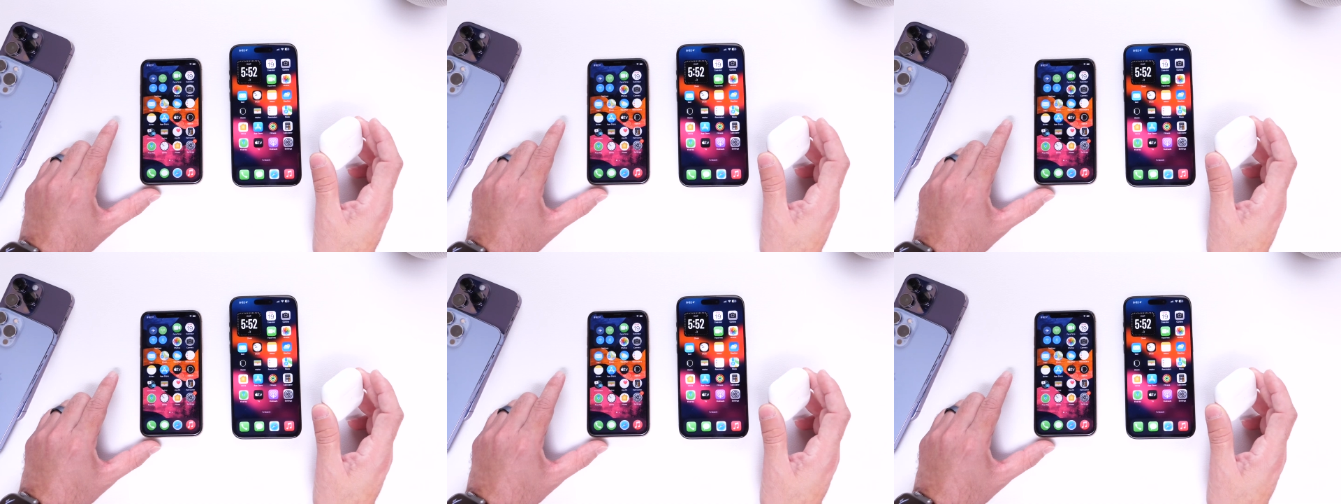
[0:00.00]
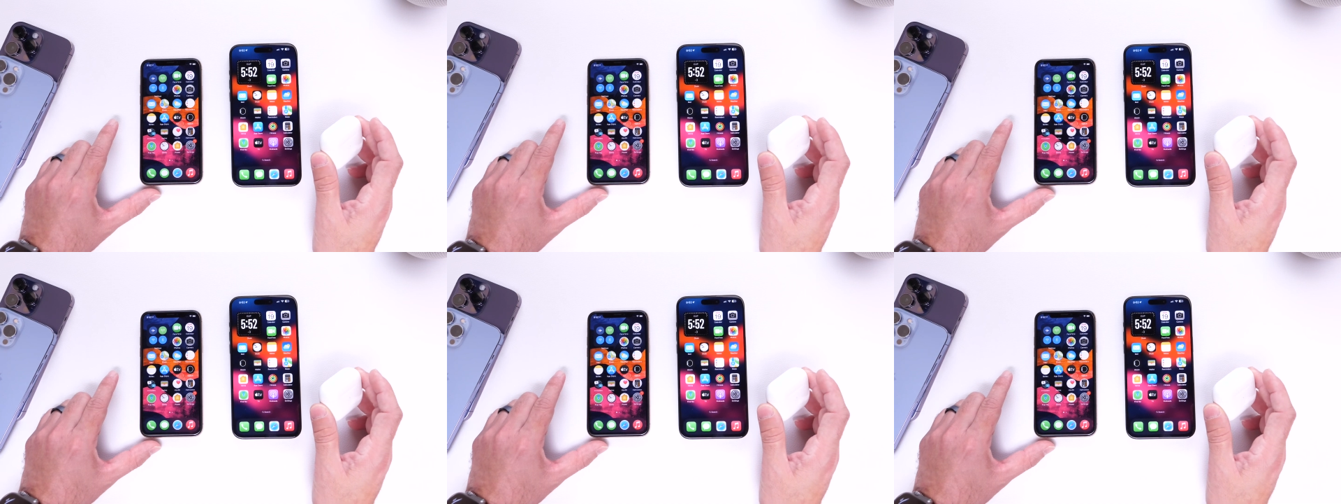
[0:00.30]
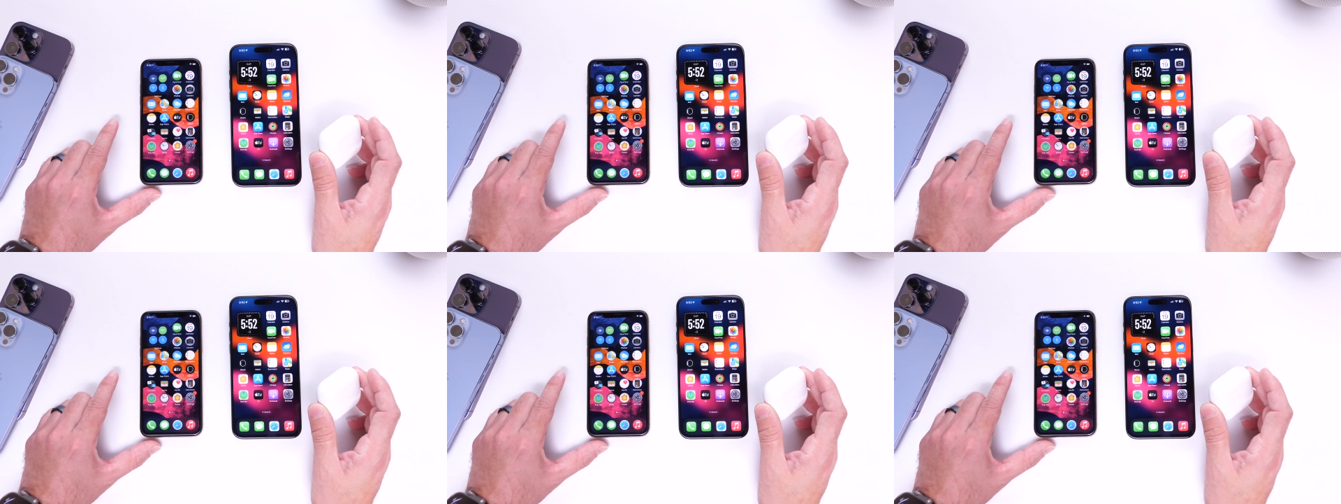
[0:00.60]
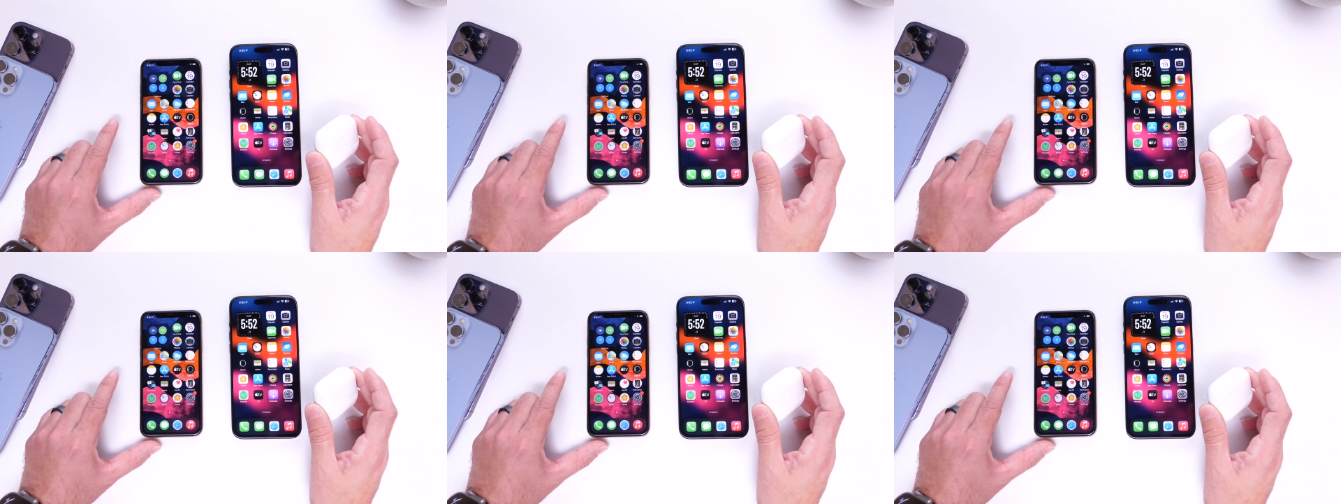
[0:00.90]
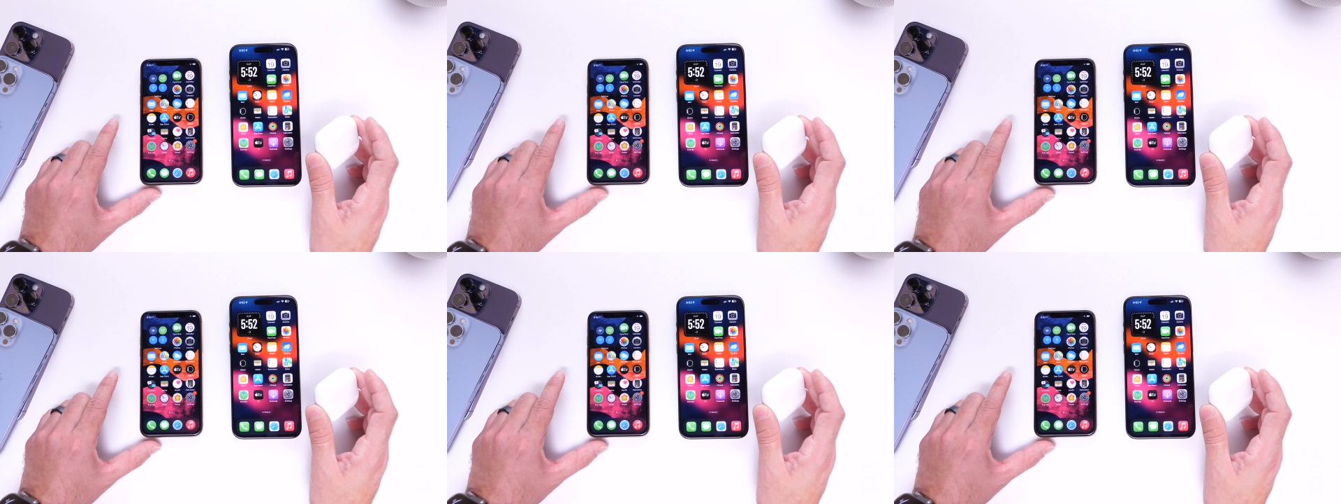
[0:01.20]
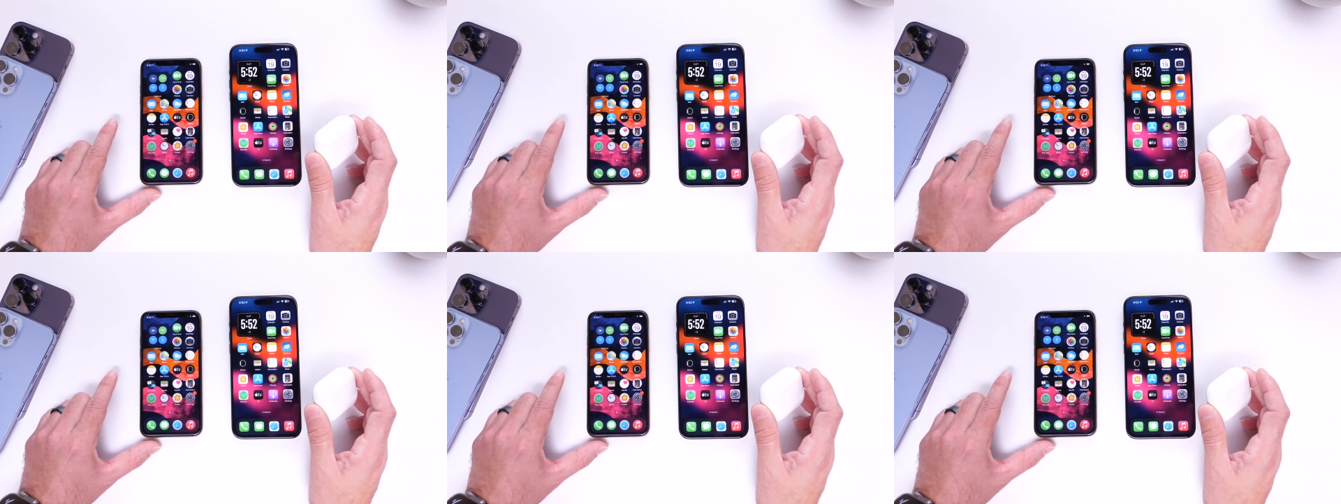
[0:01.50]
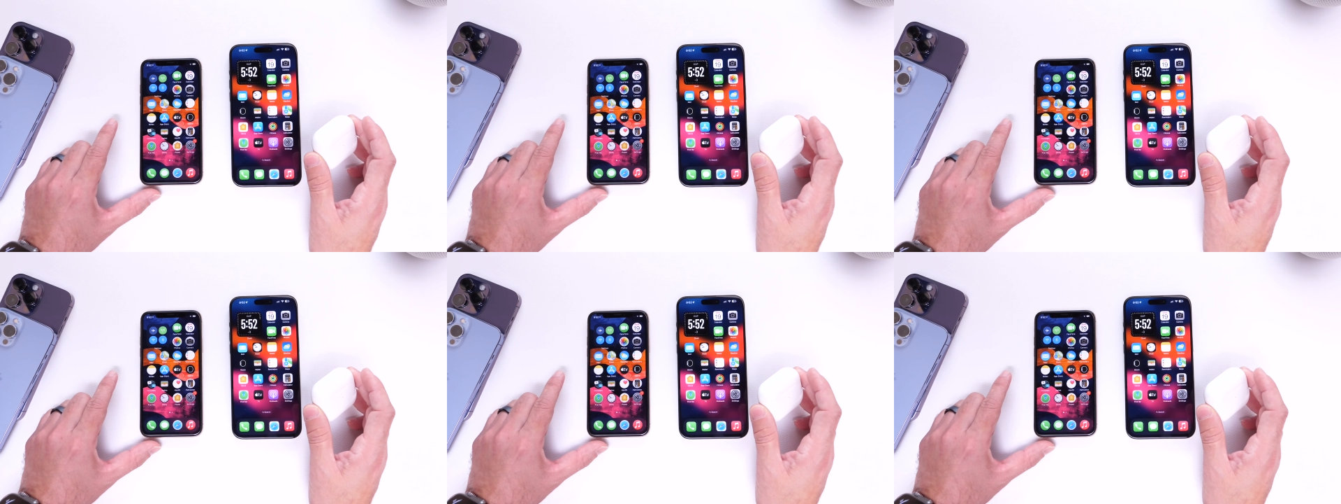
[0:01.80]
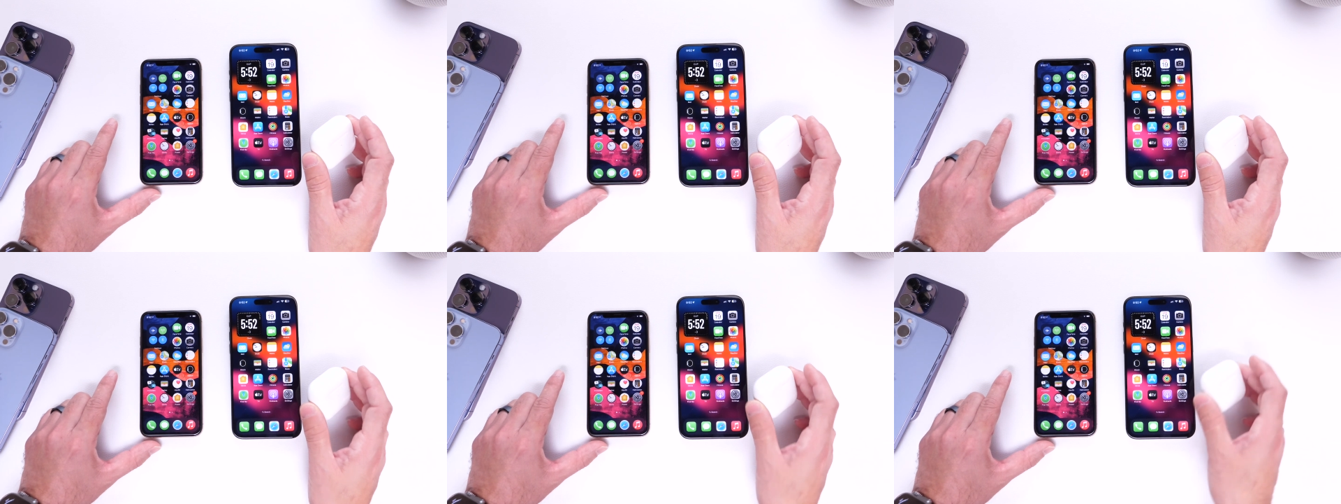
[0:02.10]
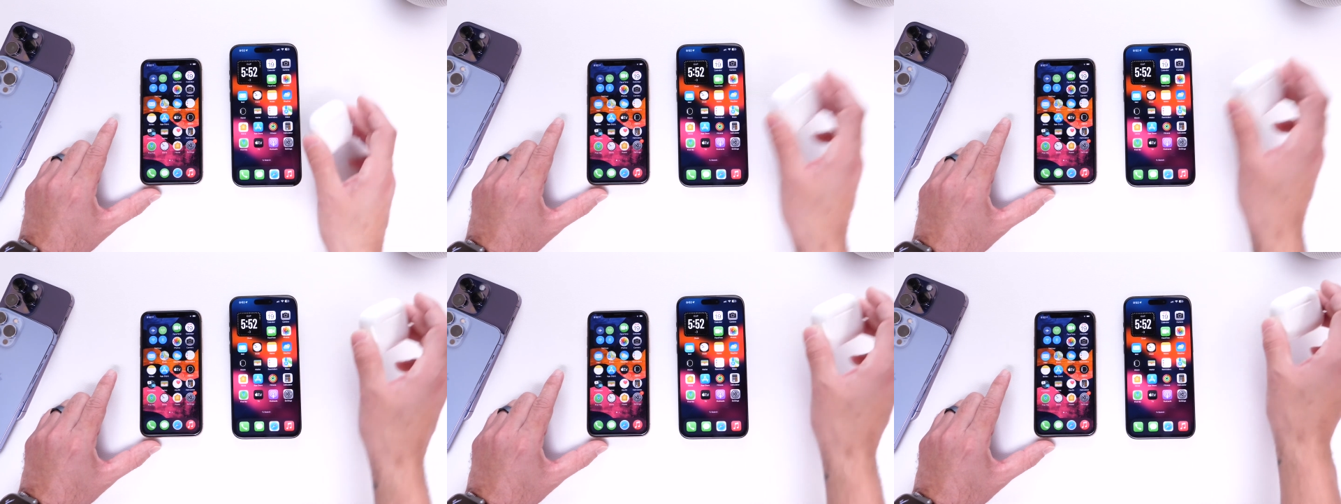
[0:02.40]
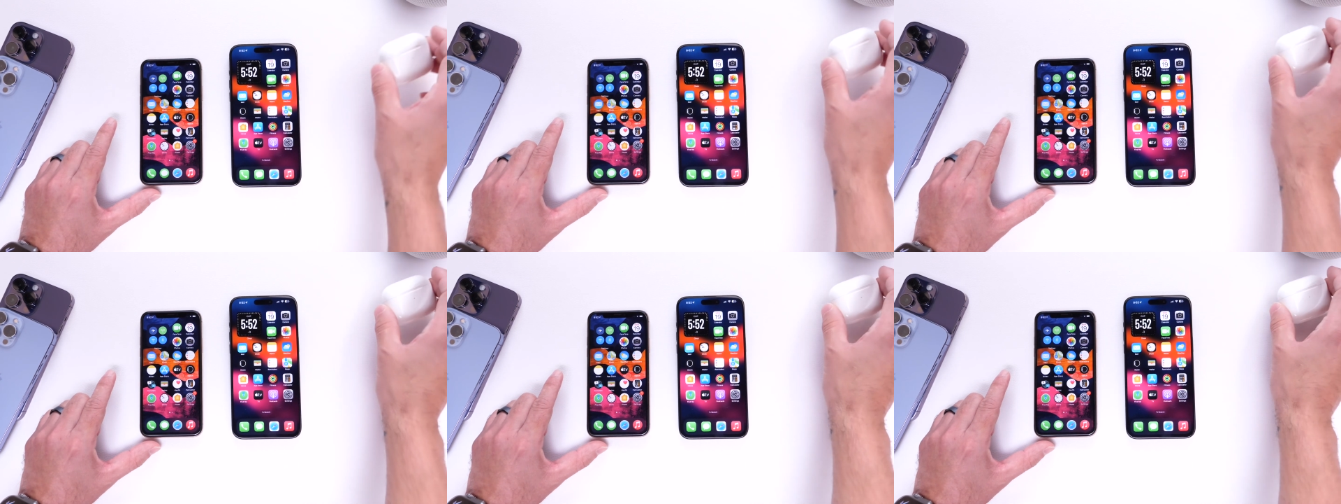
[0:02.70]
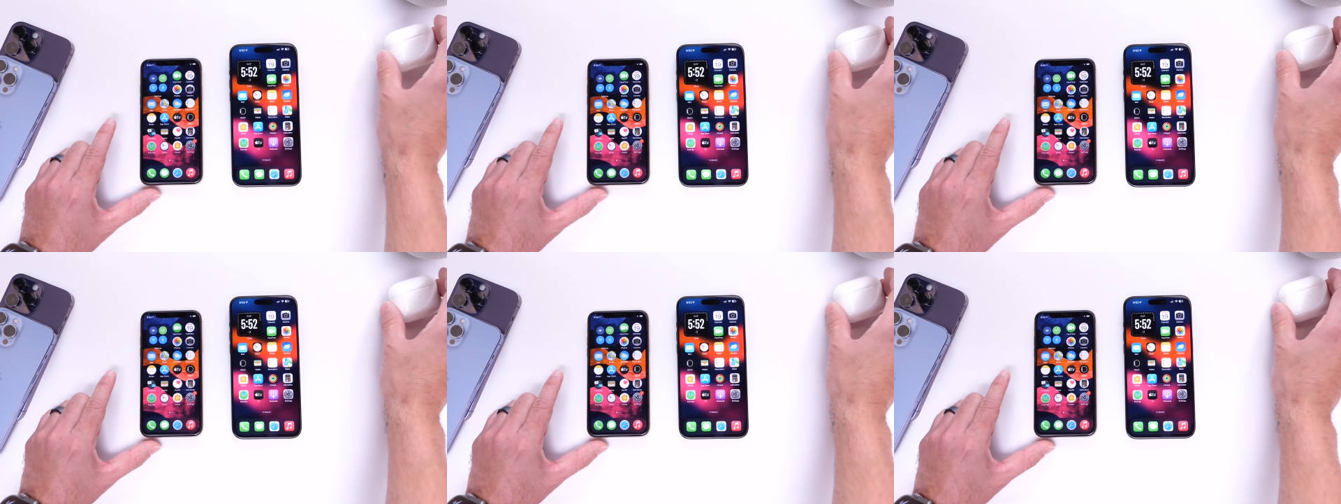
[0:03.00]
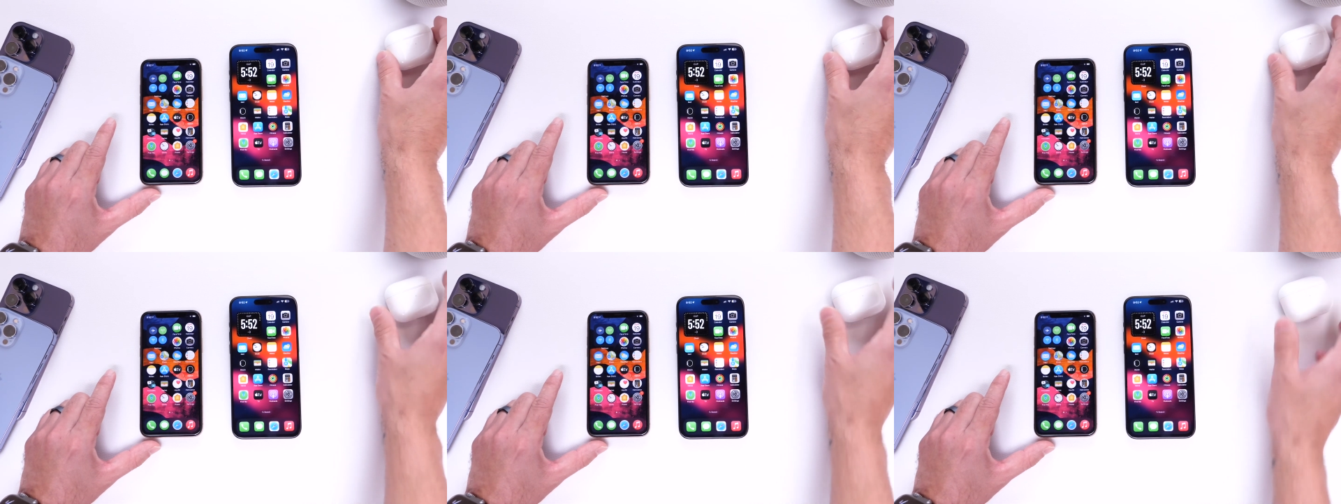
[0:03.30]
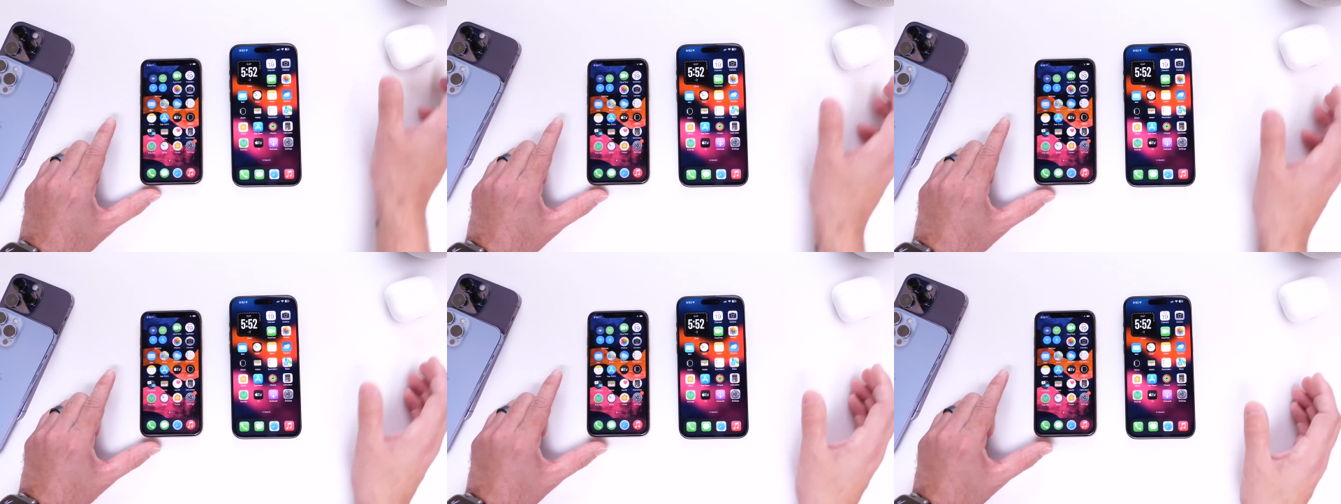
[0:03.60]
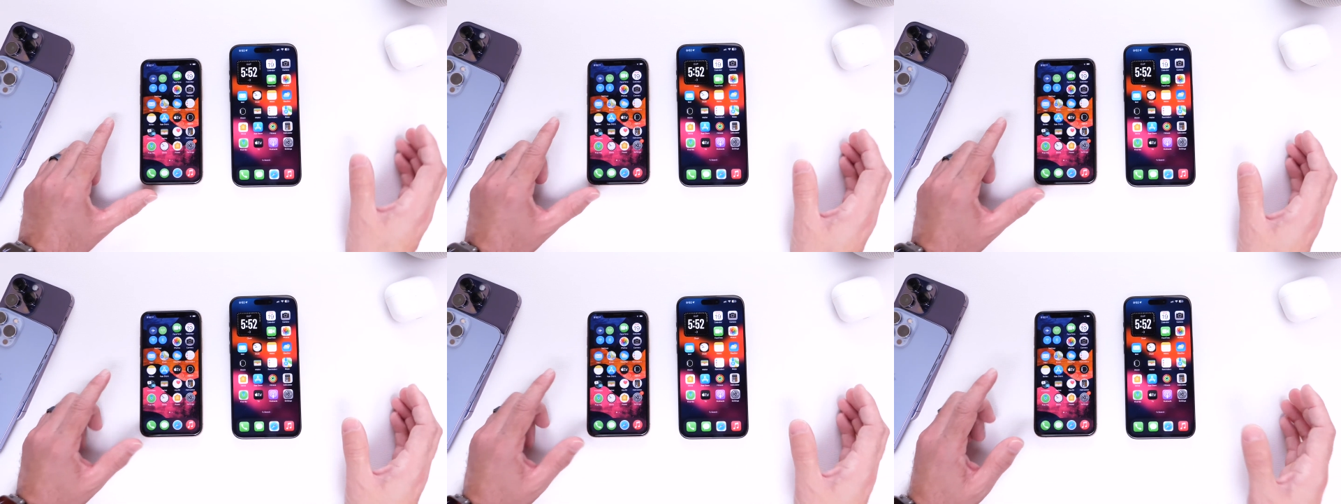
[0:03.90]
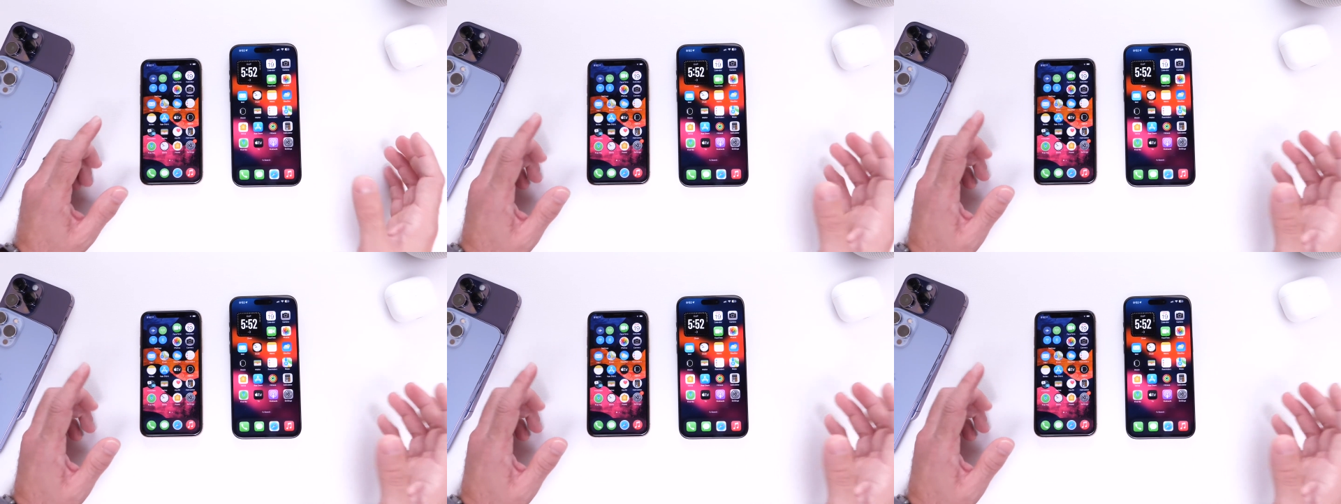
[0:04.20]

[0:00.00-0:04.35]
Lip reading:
(no speaker visible)